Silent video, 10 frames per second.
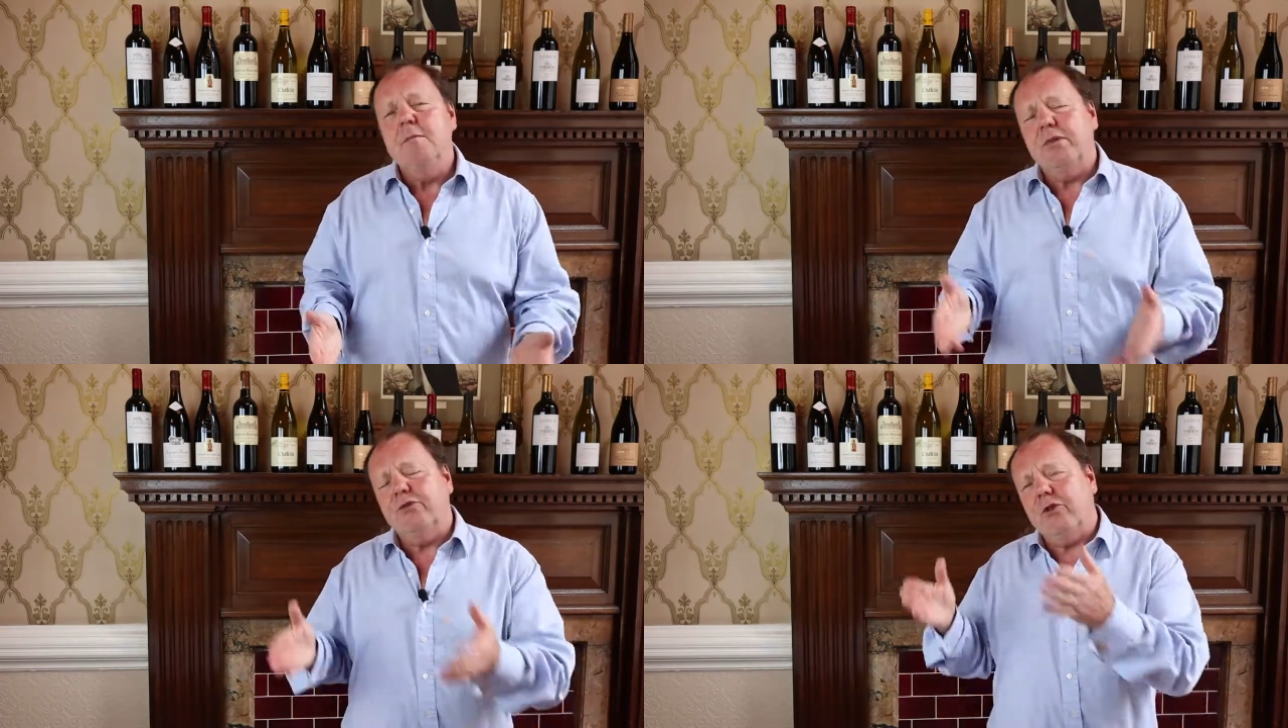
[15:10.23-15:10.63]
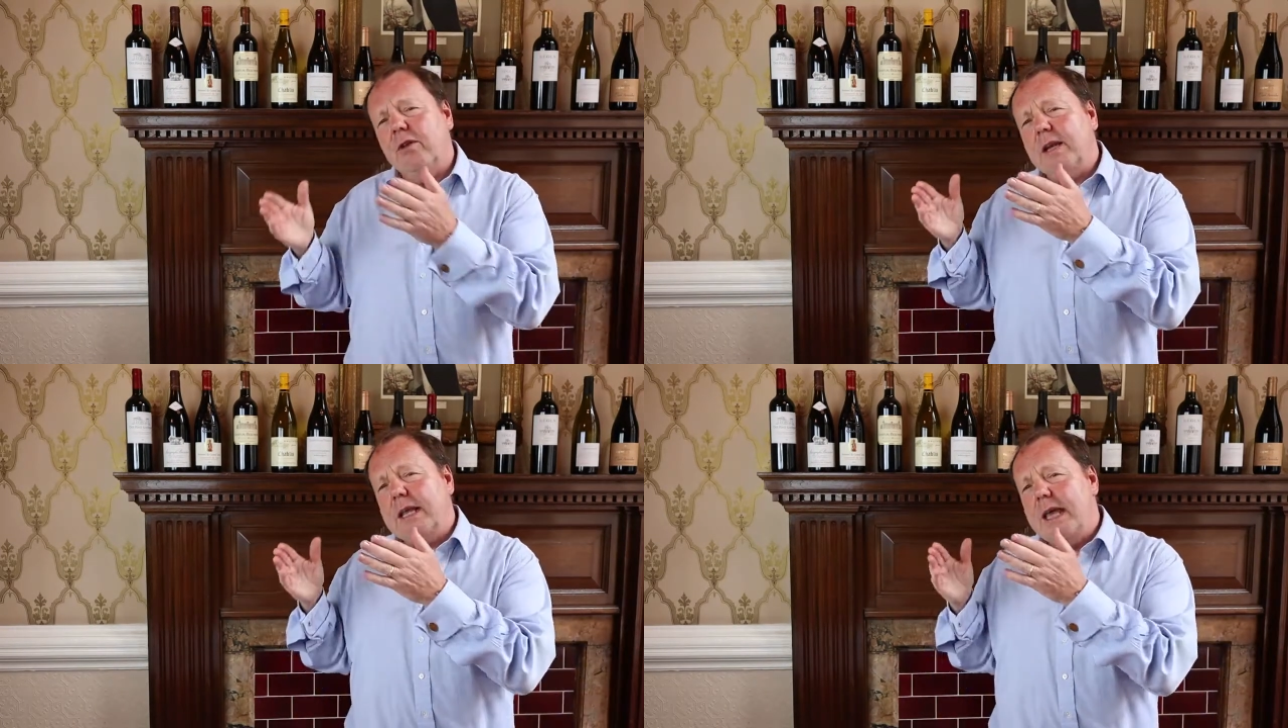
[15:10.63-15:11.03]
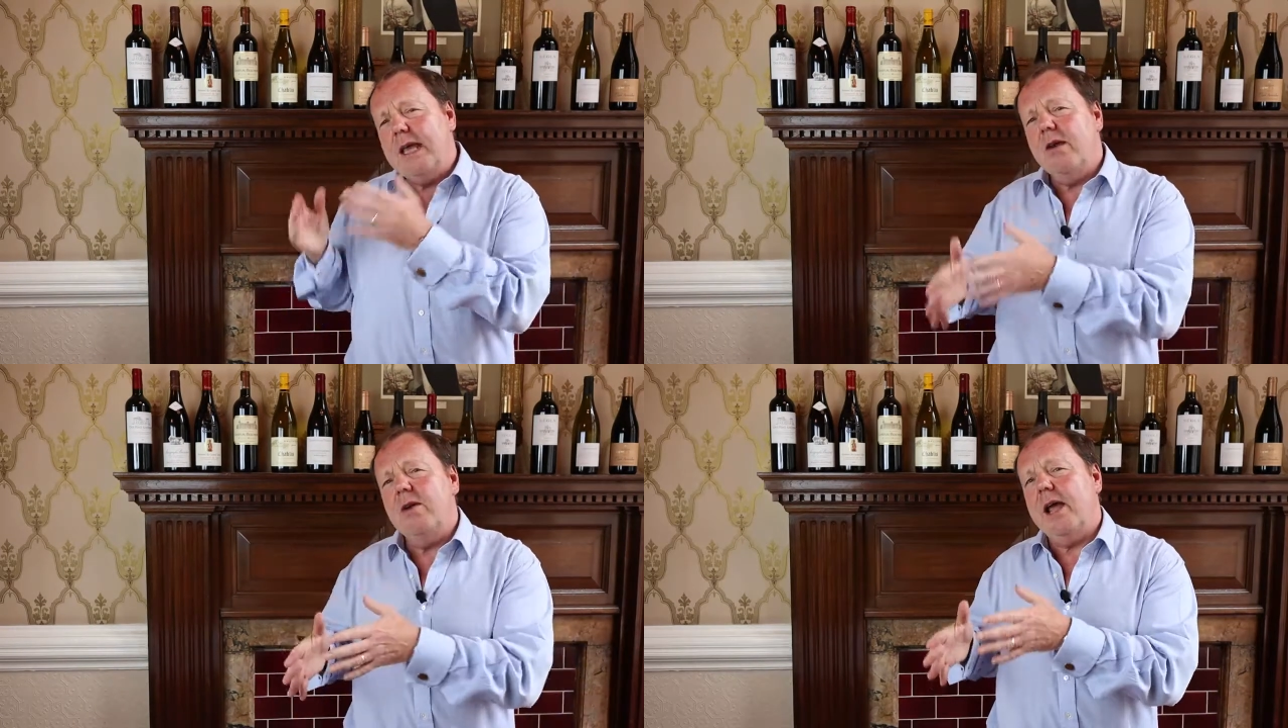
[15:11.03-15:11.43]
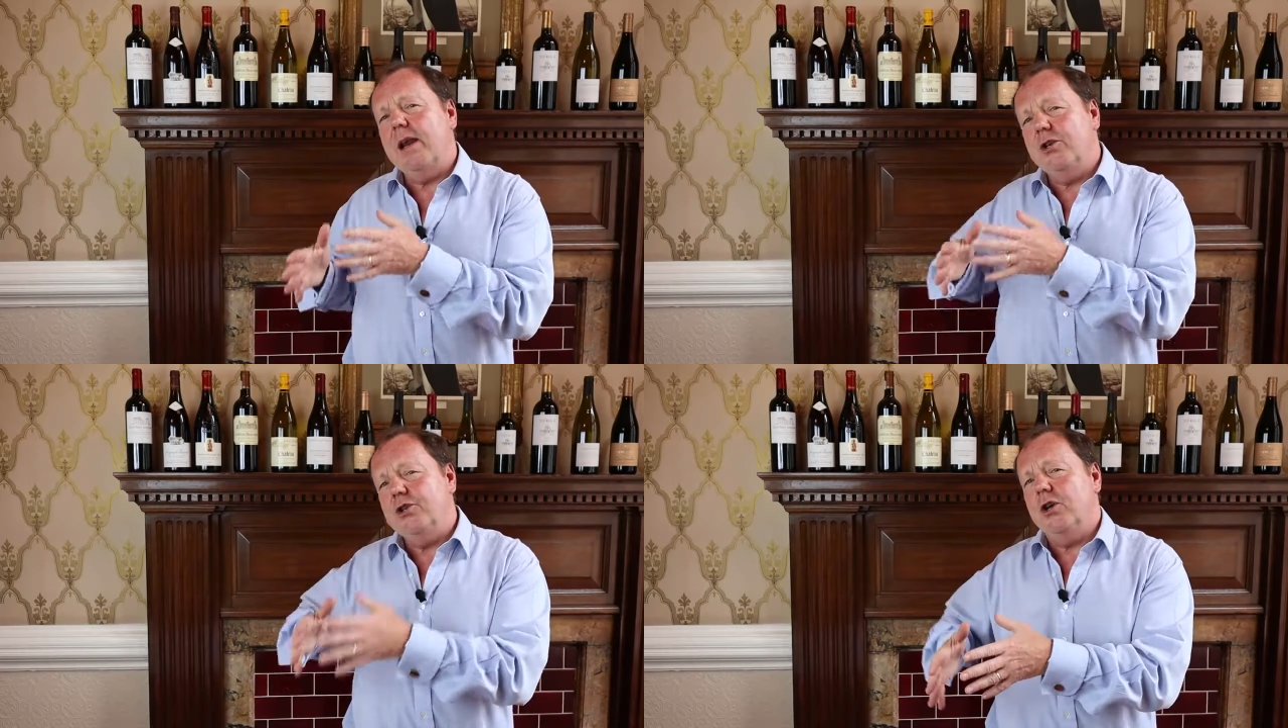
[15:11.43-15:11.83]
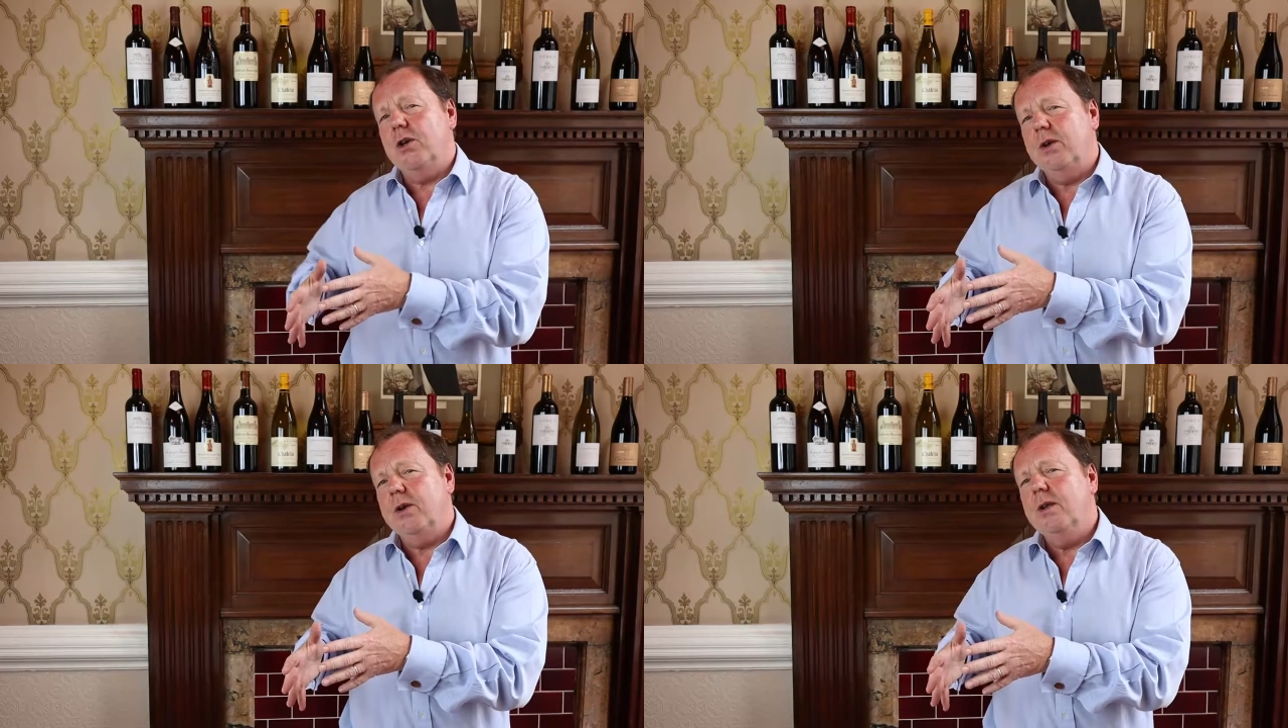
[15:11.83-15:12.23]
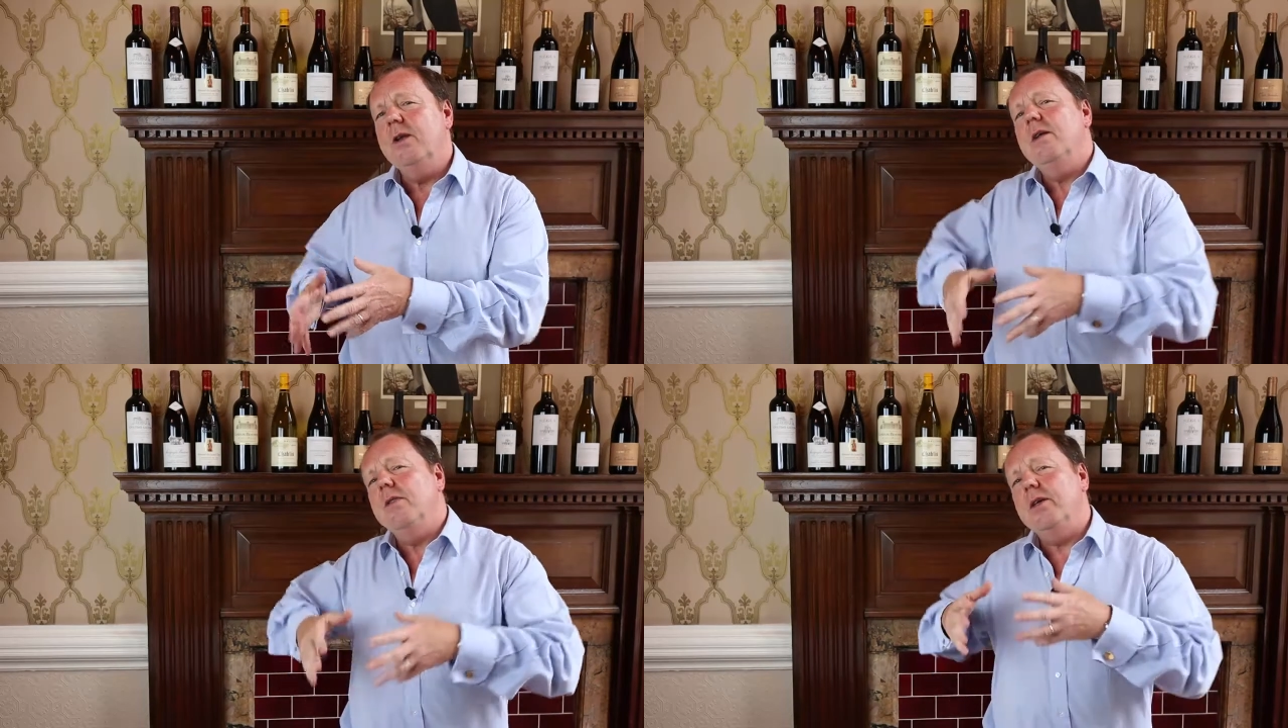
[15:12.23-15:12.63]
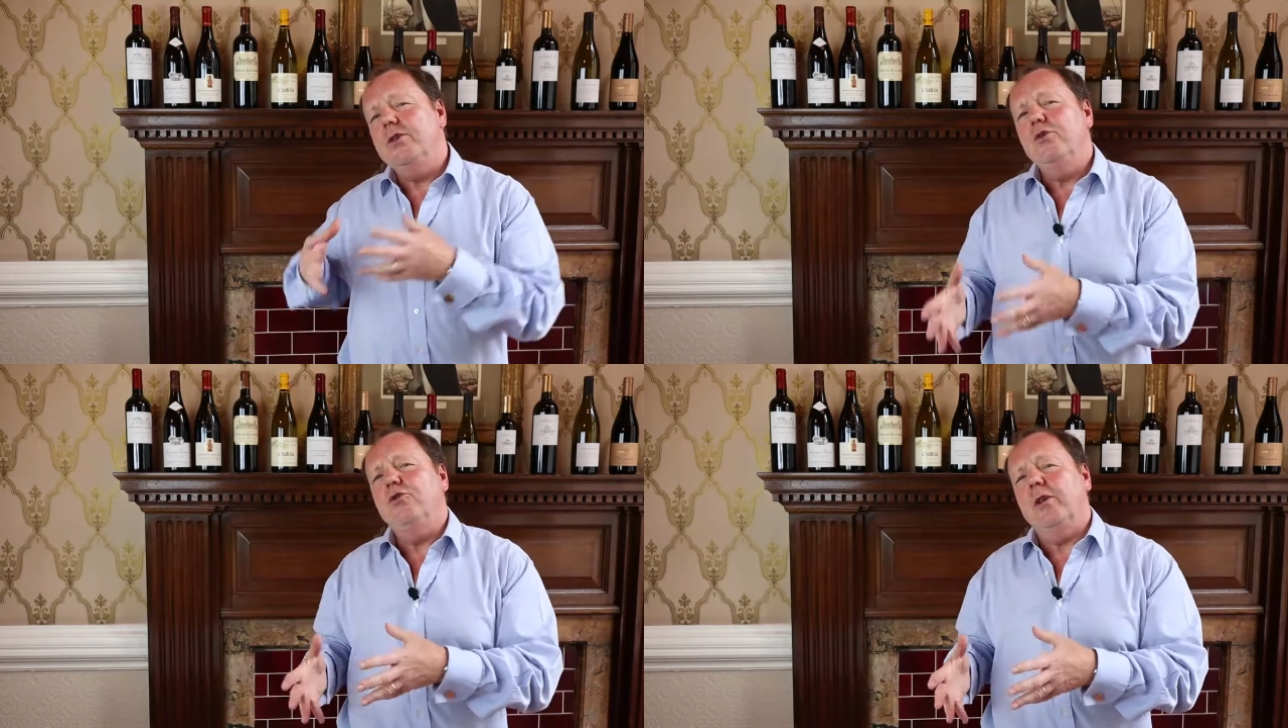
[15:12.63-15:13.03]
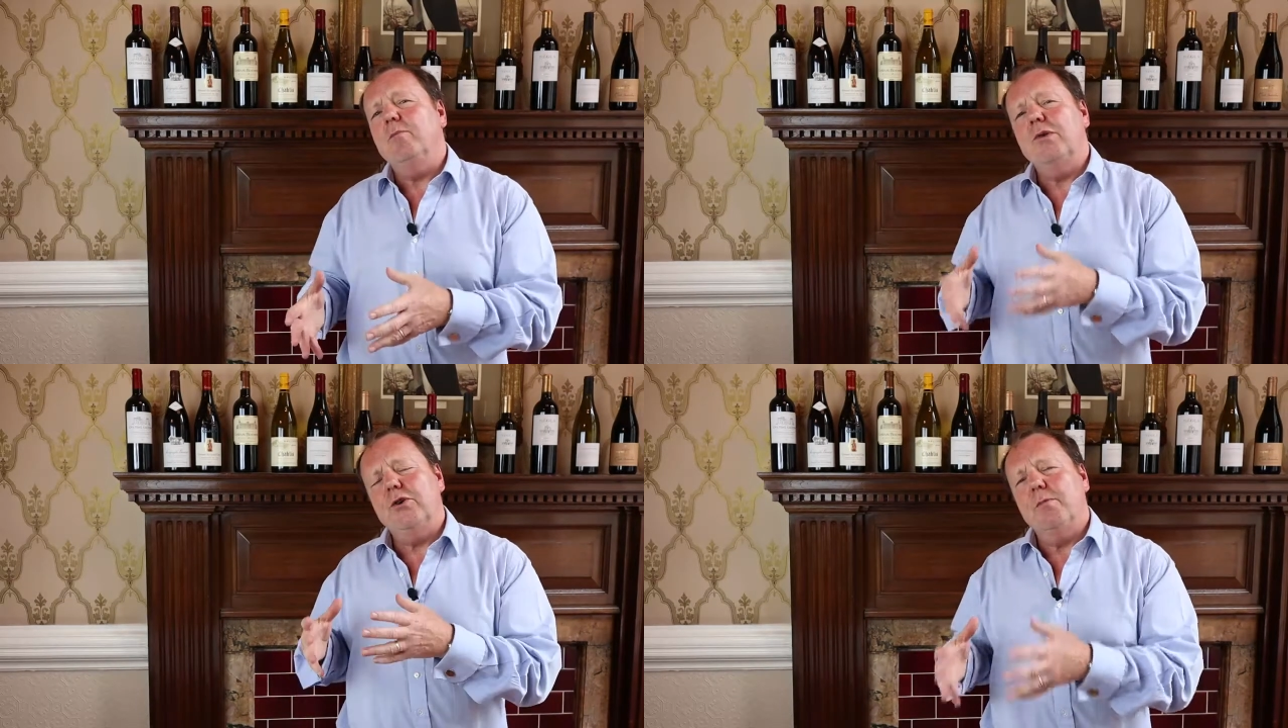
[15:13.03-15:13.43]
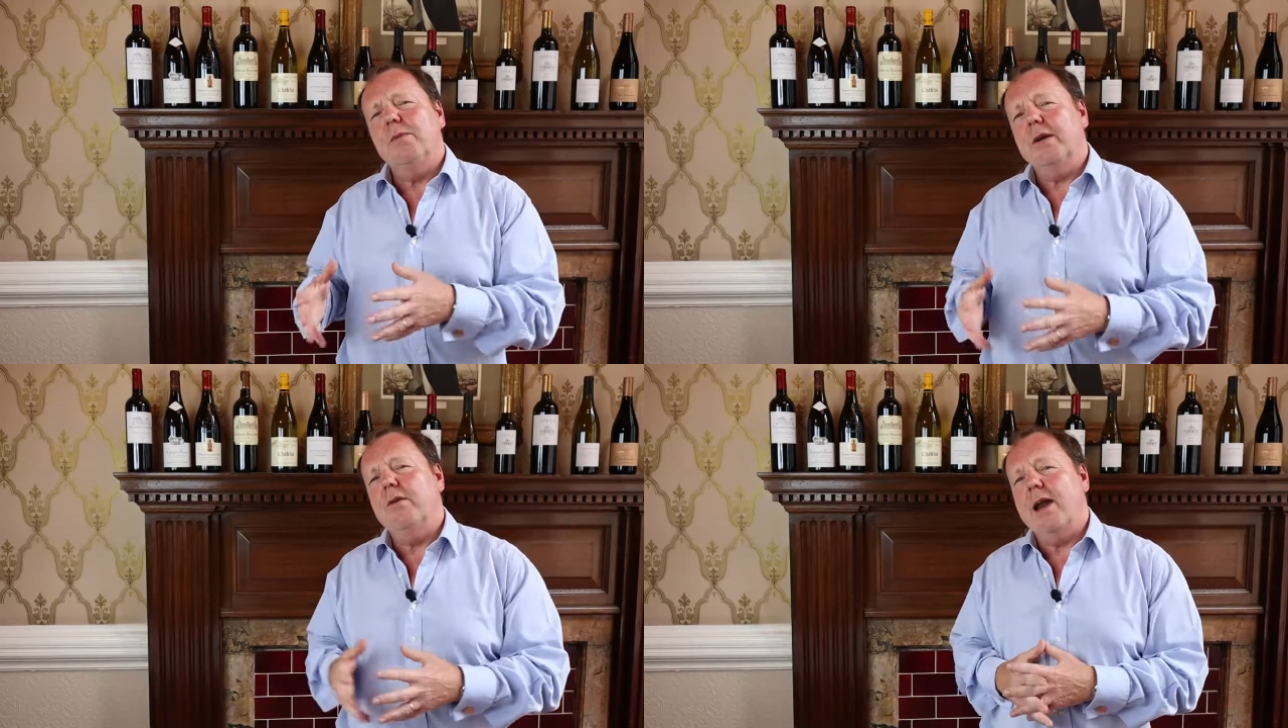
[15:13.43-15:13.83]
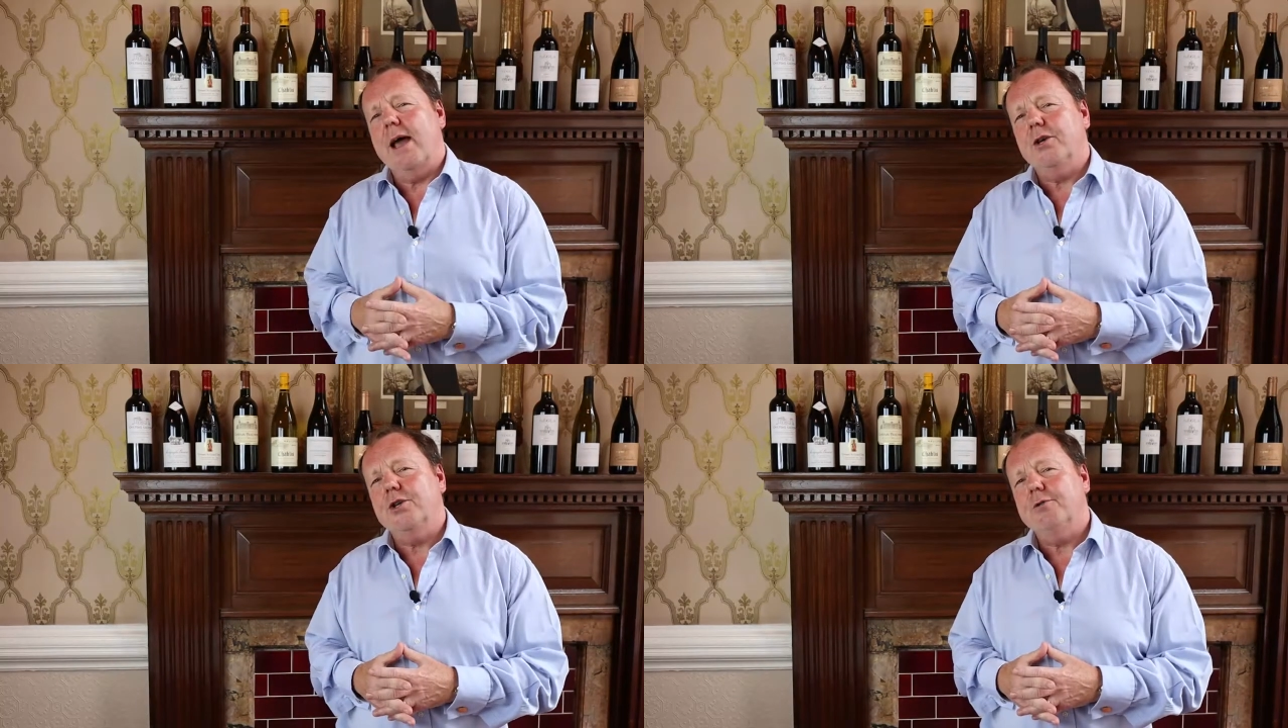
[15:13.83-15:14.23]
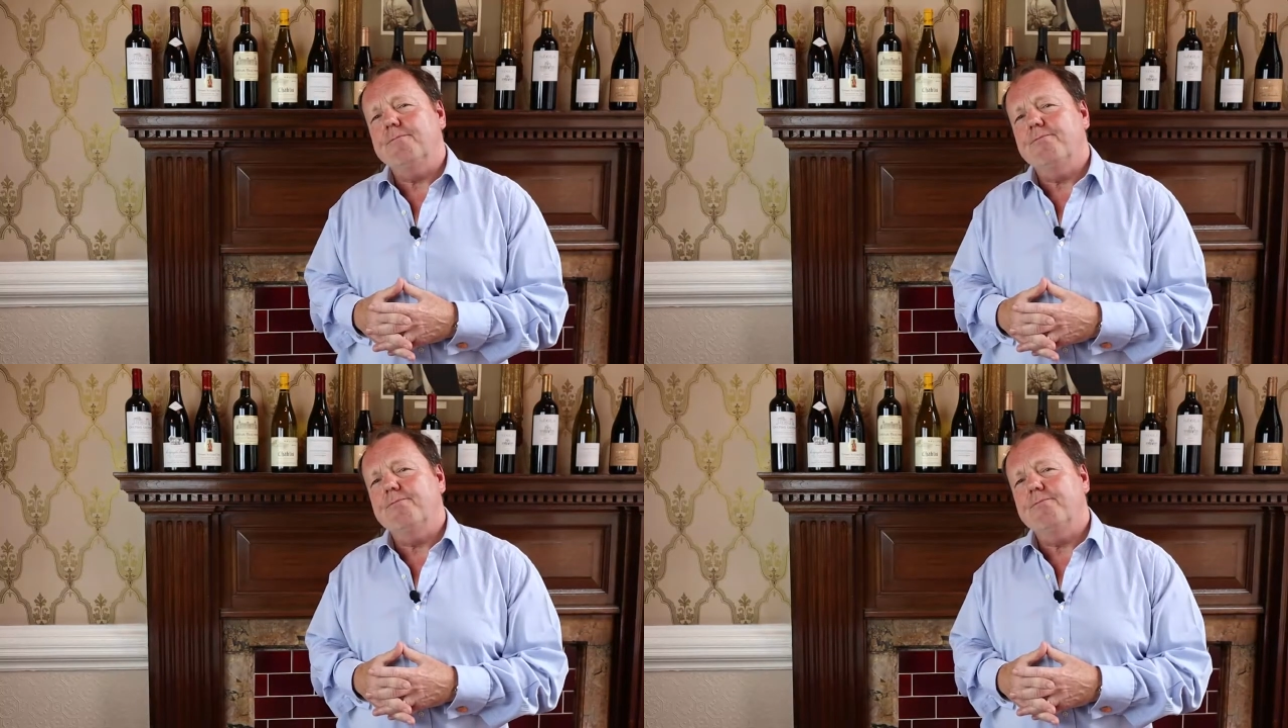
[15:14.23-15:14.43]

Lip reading: But certainly here at Cherrier, they're using predominantly Grenache.